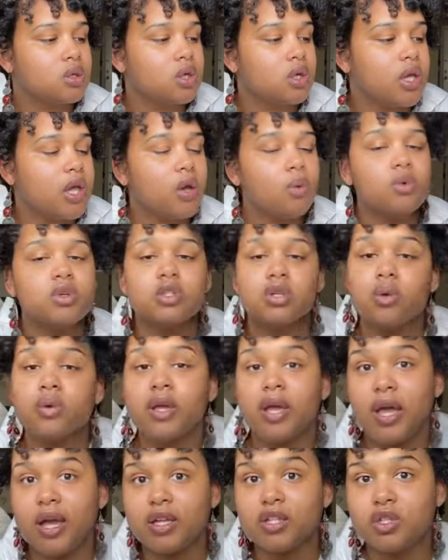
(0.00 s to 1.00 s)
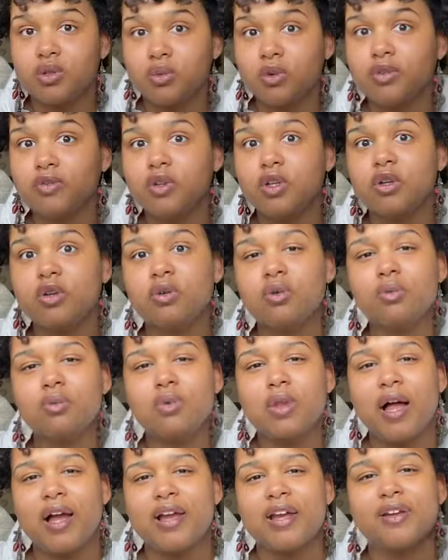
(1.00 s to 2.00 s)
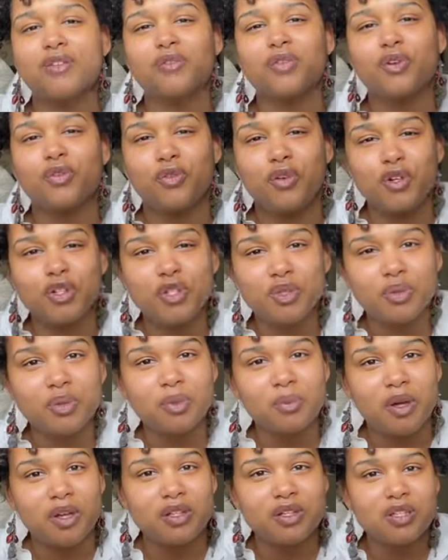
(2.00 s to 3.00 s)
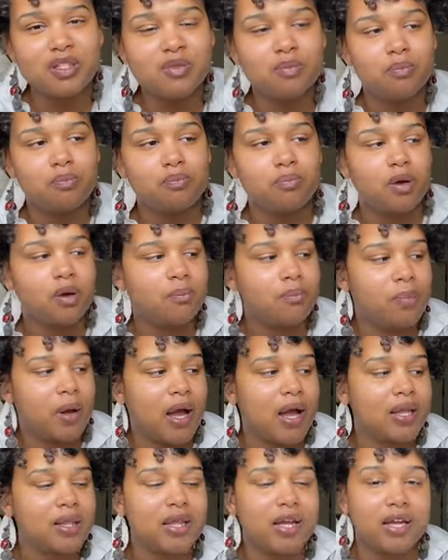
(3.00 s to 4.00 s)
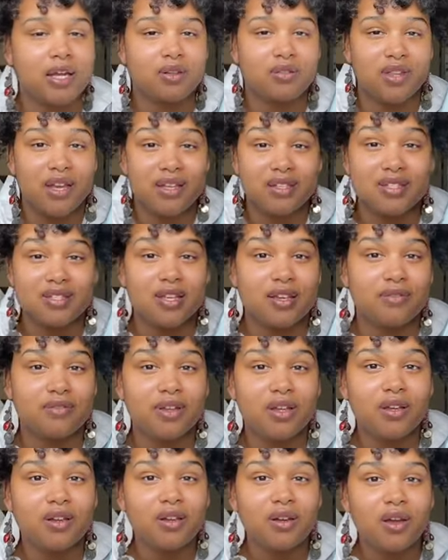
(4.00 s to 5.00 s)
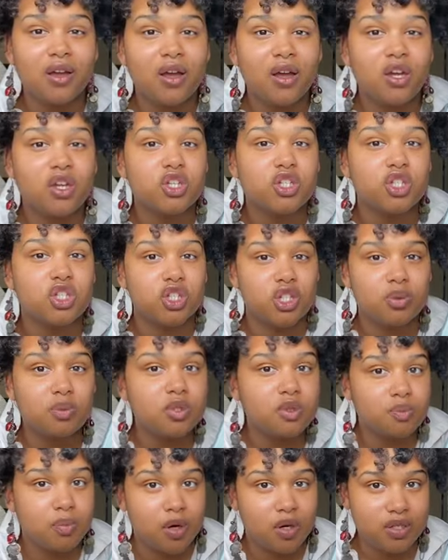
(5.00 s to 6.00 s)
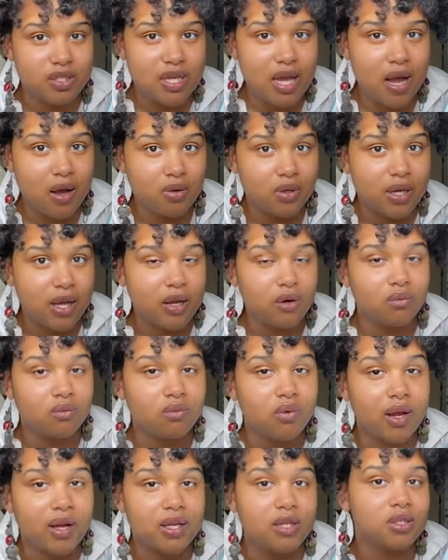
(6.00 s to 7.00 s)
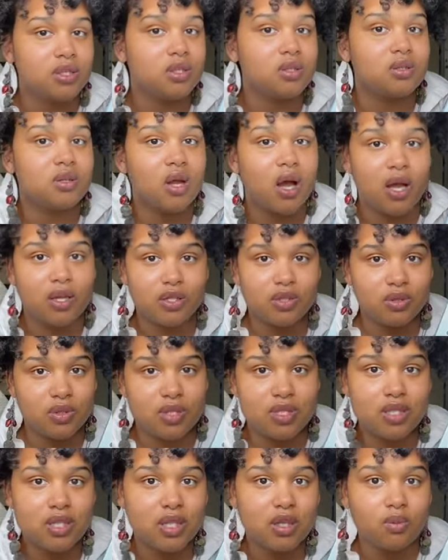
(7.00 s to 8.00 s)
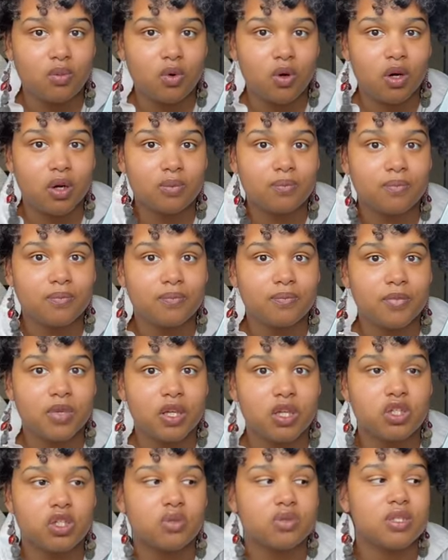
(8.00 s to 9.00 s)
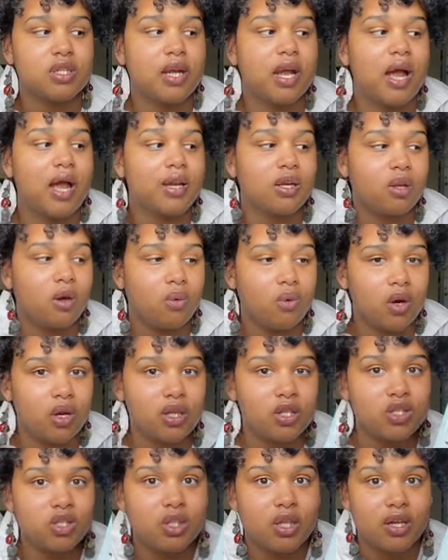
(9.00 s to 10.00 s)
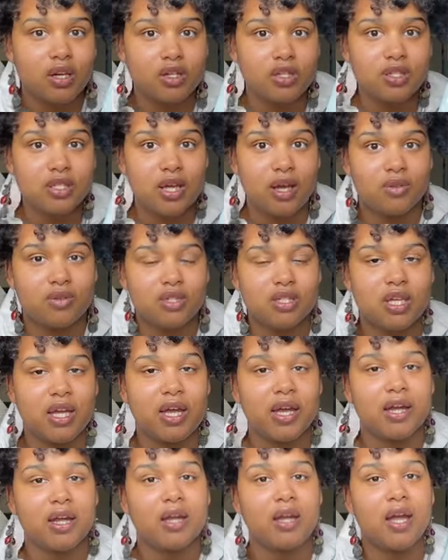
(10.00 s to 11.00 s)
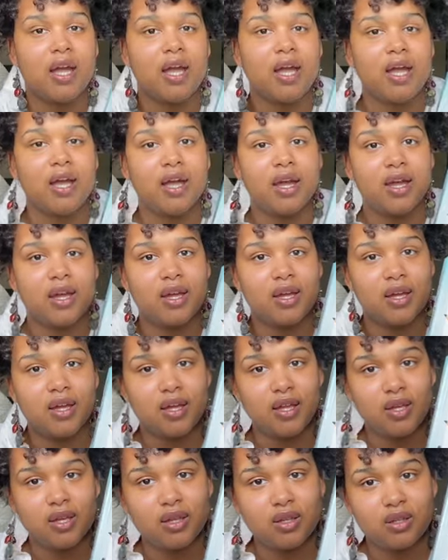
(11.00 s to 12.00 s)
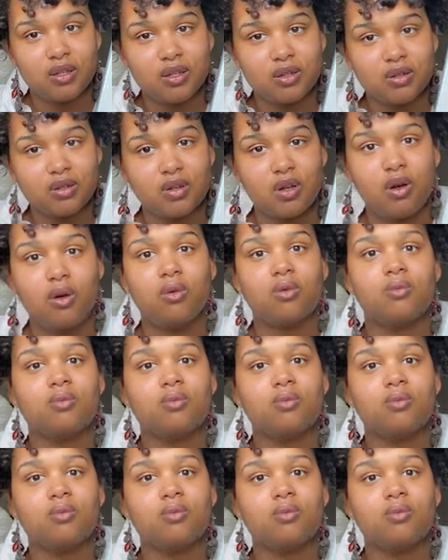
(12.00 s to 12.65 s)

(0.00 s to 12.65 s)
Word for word: it was okay to review like the first three months, but by like Thanksgiving, she was burnt out and ready to not do this anymore because she was like, I know what each letter sounds like, and no.